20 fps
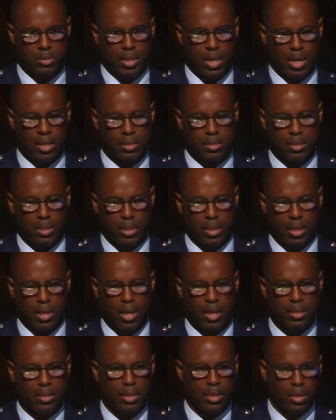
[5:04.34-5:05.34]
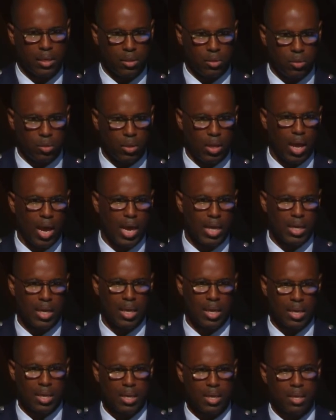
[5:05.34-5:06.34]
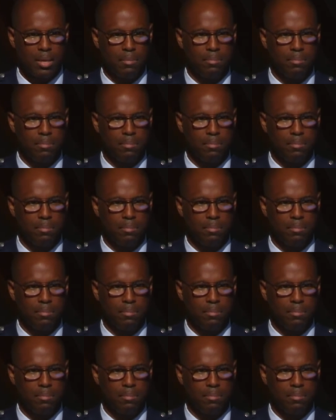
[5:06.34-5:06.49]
that at the Gulhani